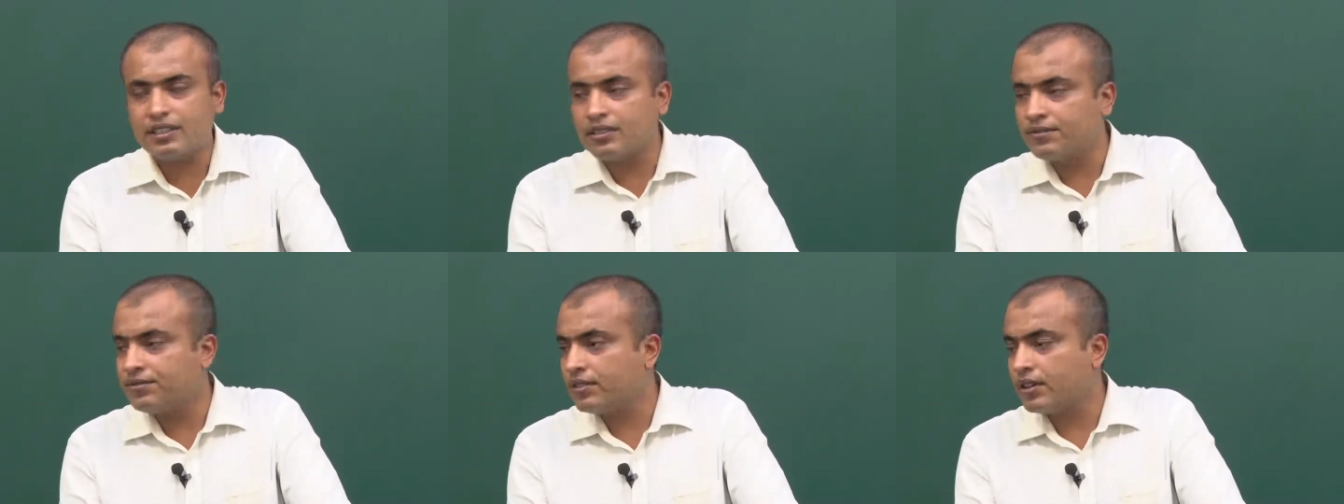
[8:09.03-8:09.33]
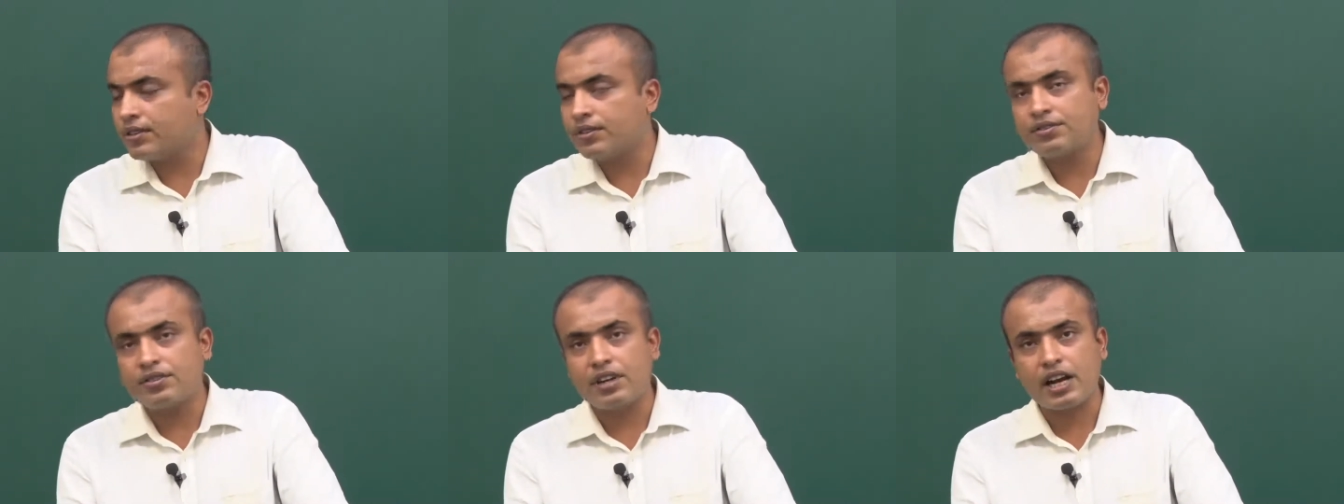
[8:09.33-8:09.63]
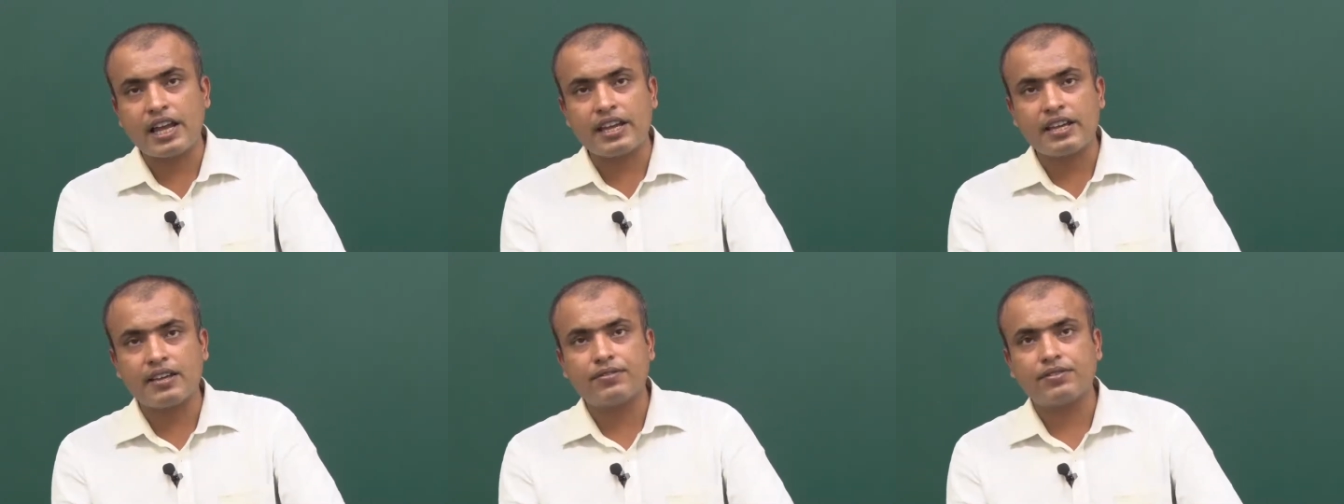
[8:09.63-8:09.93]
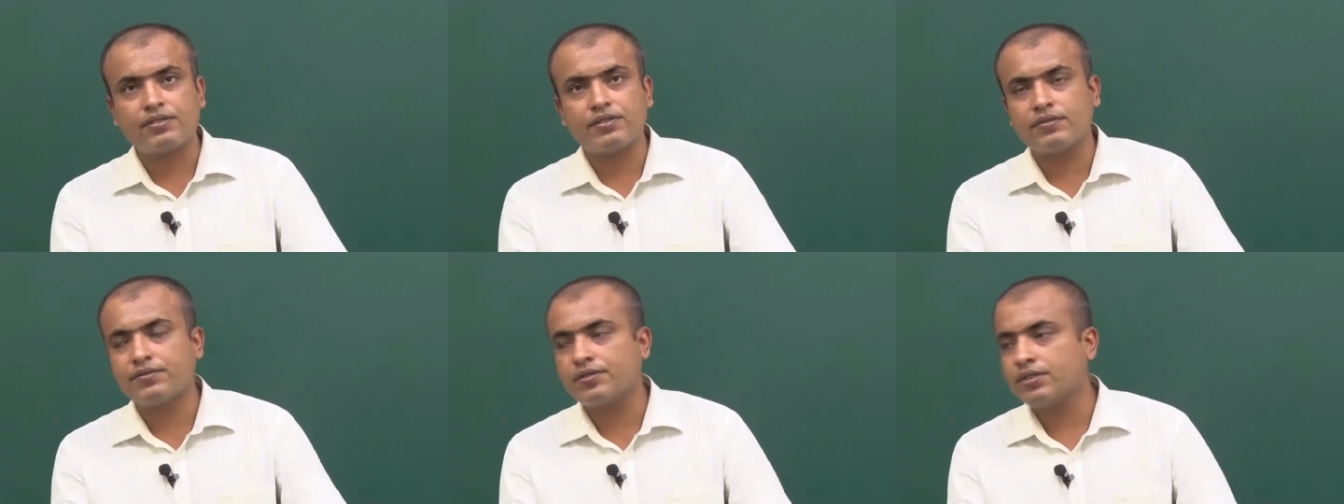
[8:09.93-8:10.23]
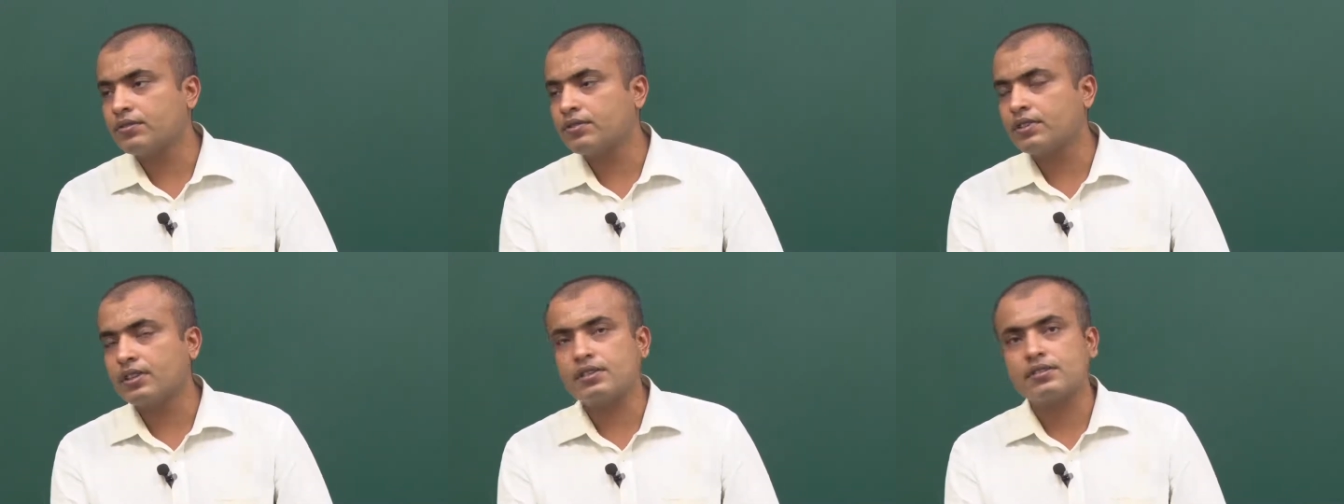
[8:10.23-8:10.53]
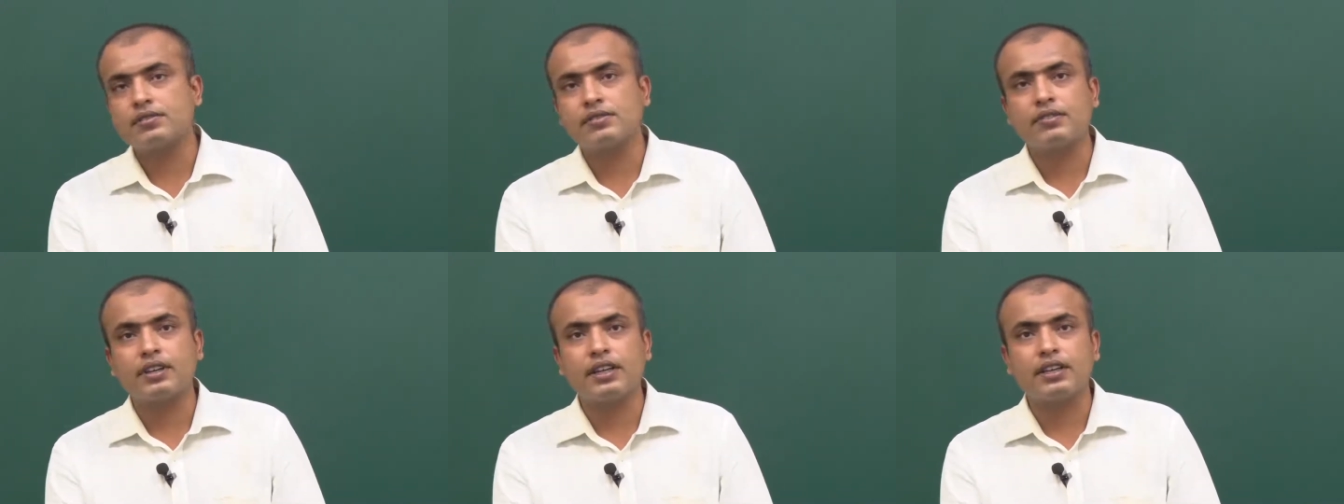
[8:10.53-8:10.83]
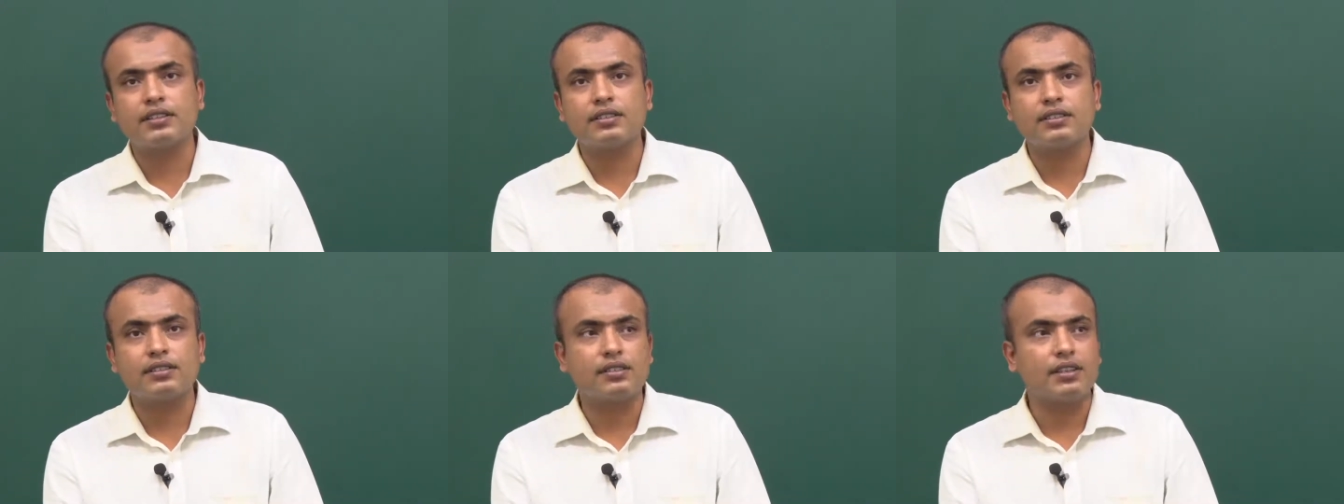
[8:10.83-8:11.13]
if you want to try a few things, you
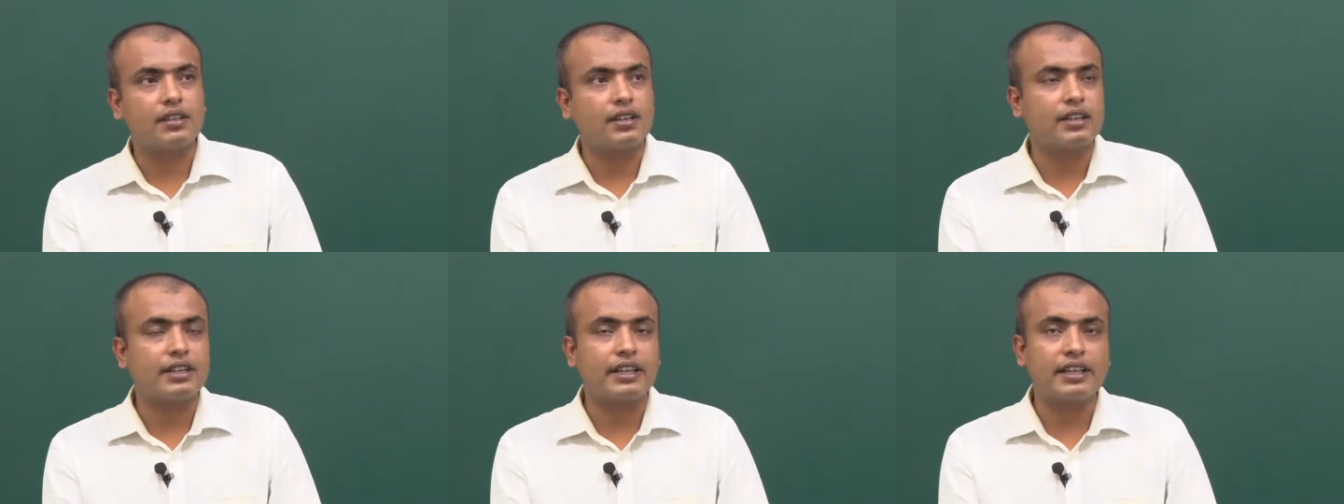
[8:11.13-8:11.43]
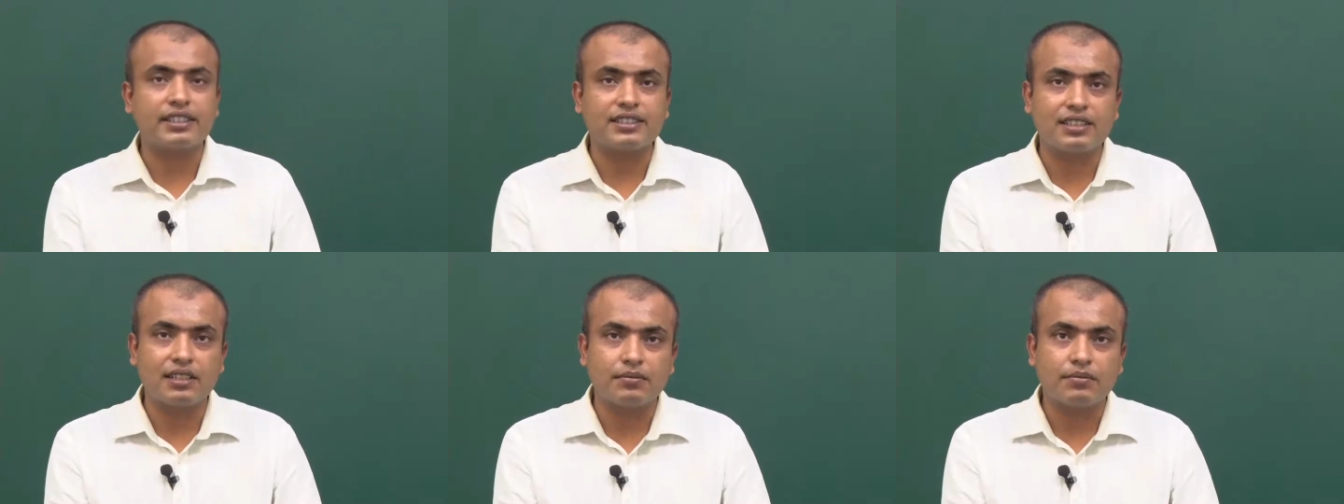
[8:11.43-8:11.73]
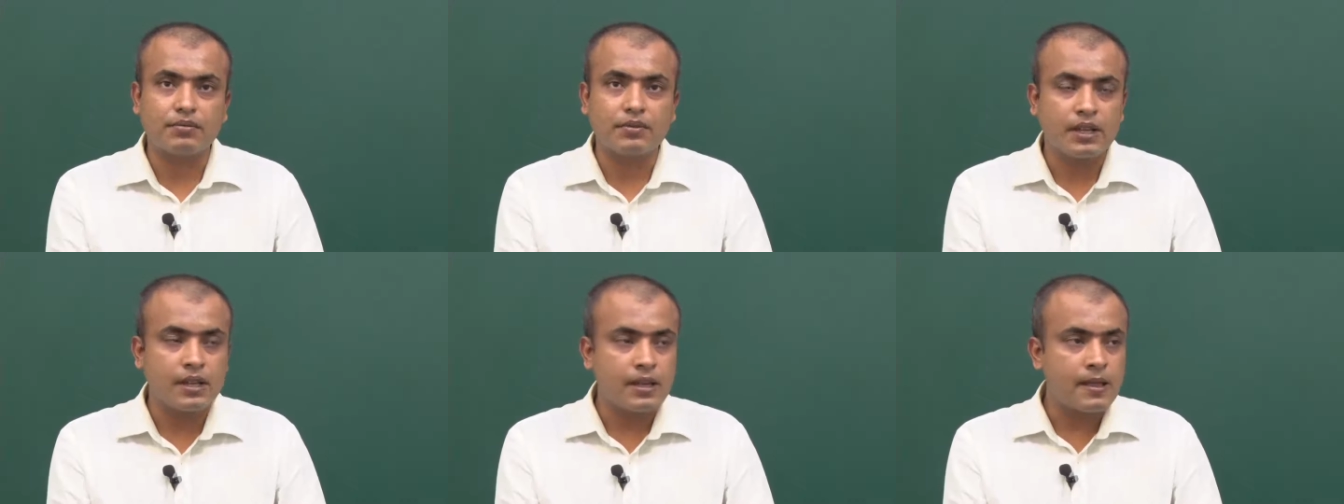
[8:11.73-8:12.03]
can take some